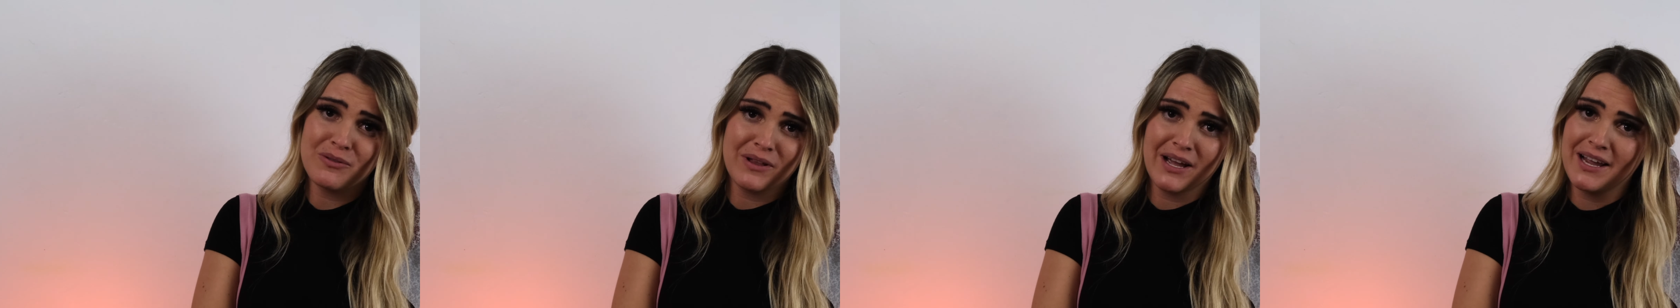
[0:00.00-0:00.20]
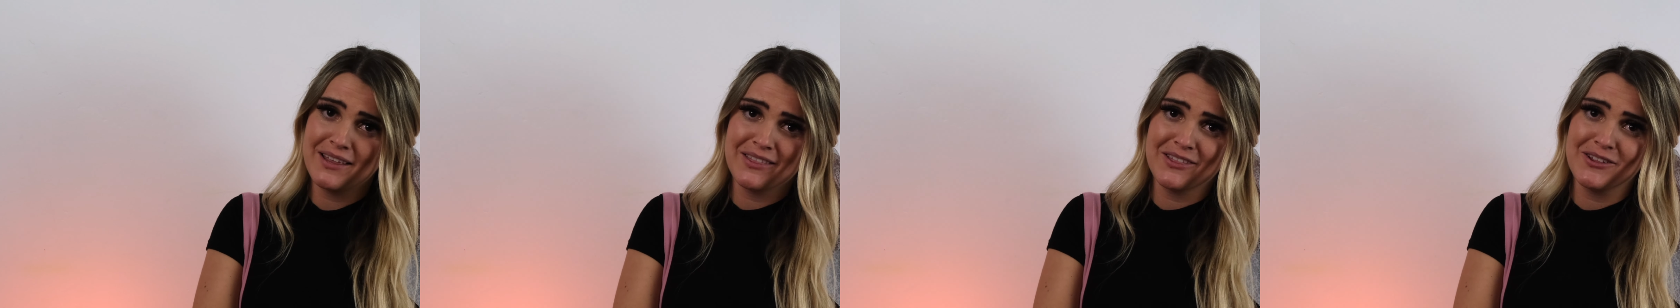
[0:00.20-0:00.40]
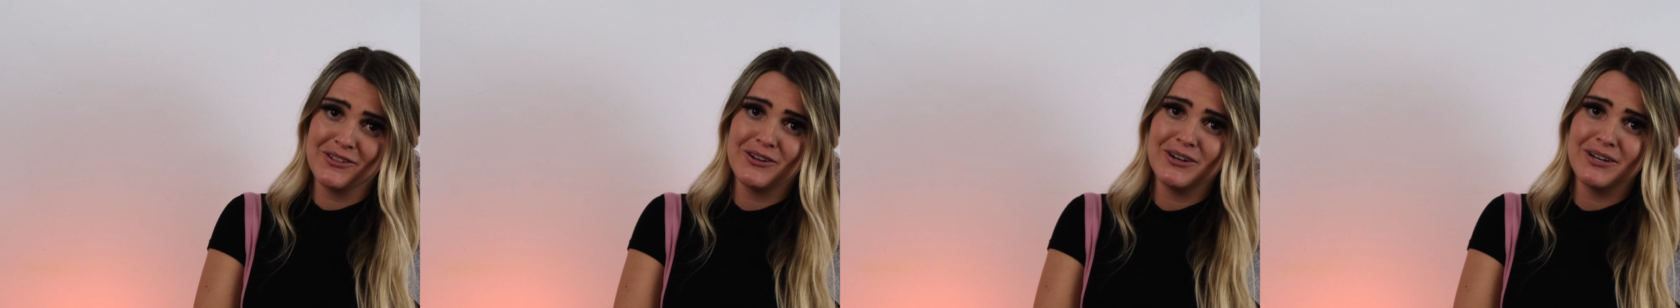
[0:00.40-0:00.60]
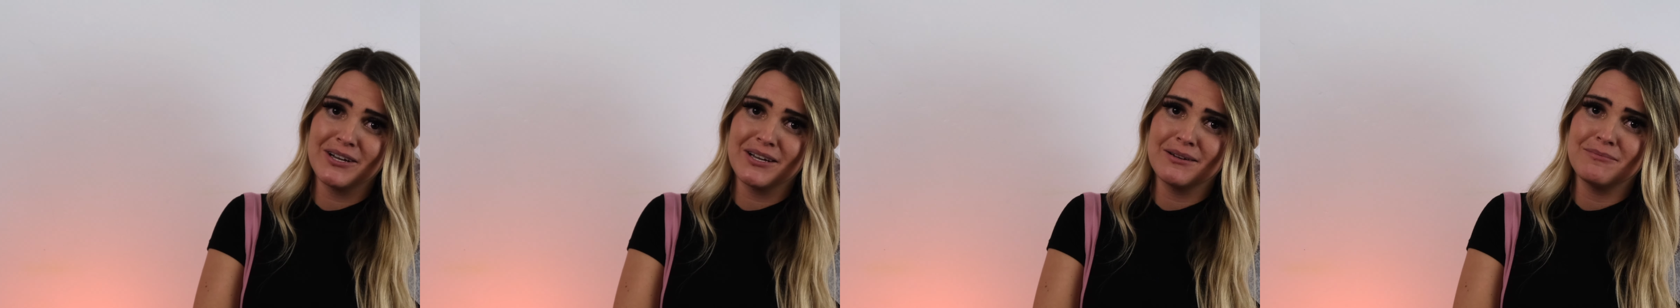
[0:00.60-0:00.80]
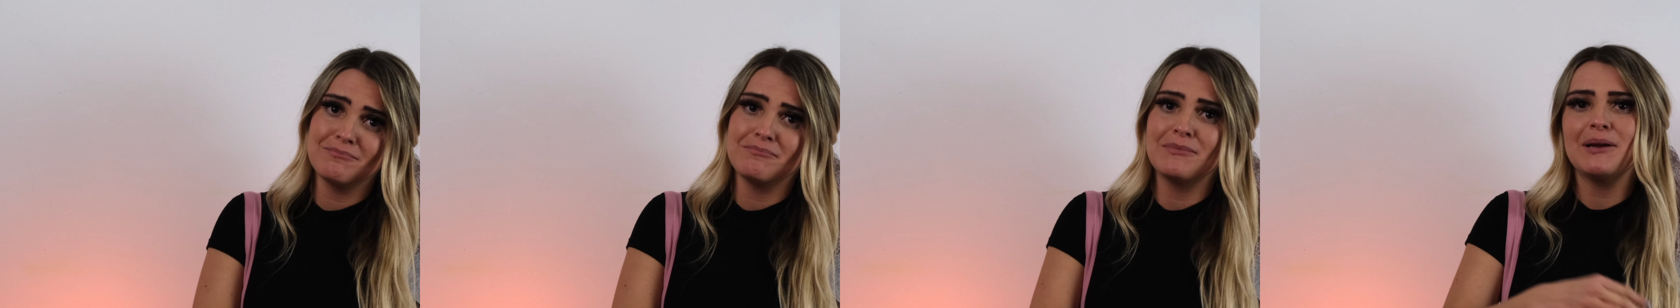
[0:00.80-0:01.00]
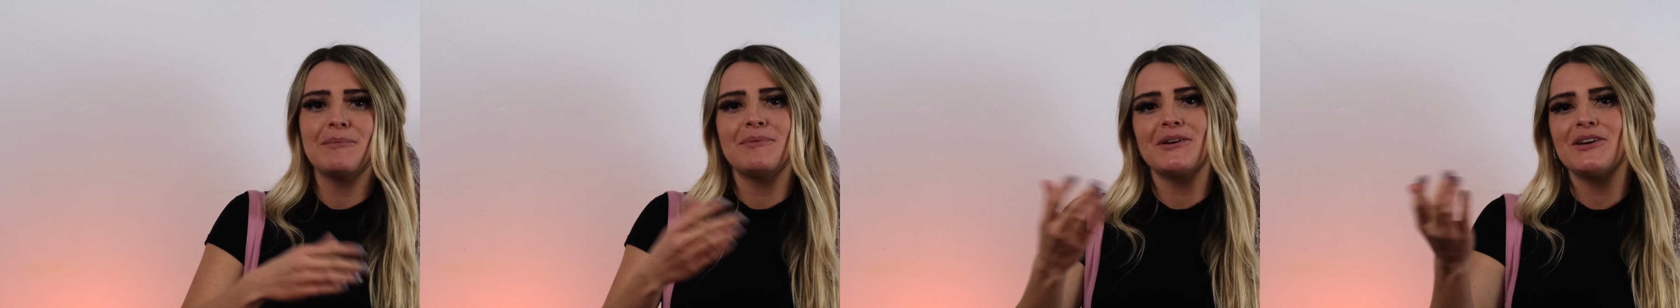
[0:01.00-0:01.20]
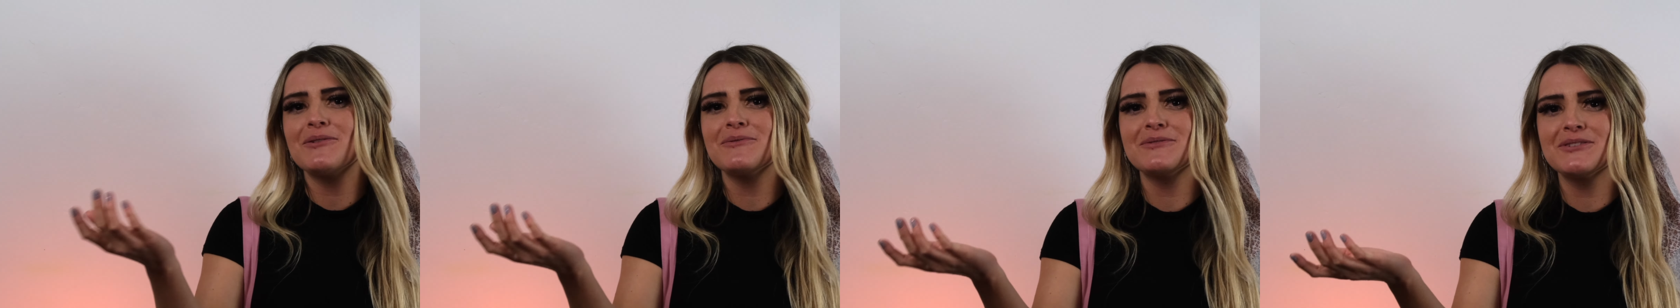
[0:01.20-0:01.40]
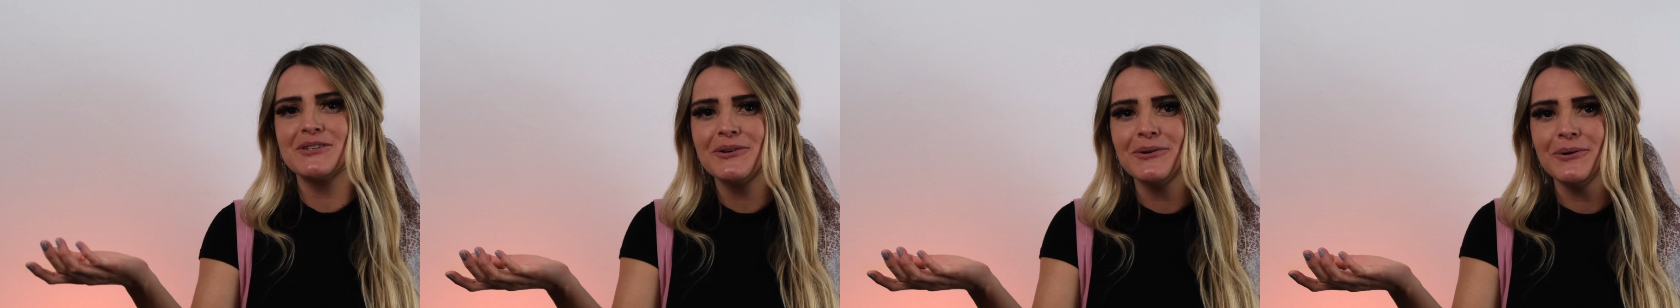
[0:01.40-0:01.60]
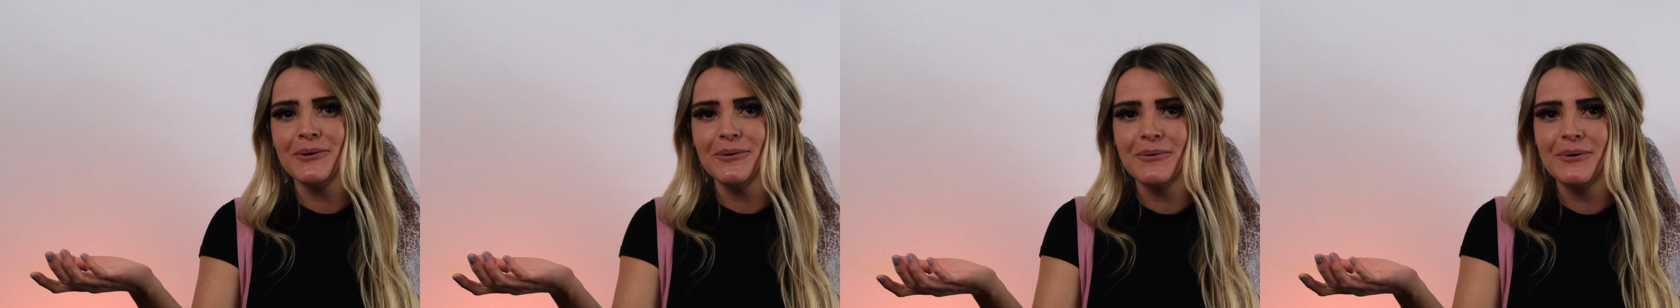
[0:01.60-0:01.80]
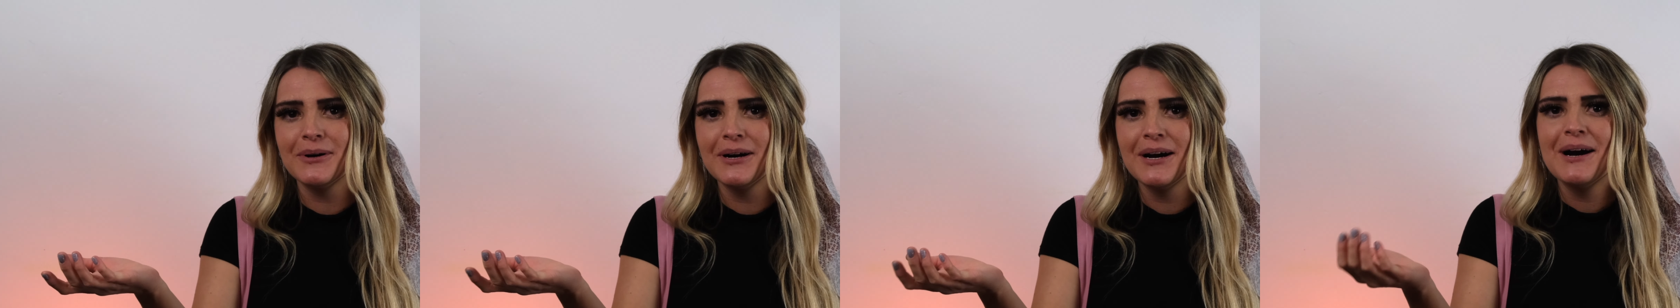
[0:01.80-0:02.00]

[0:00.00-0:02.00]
like the look. Maybe you do.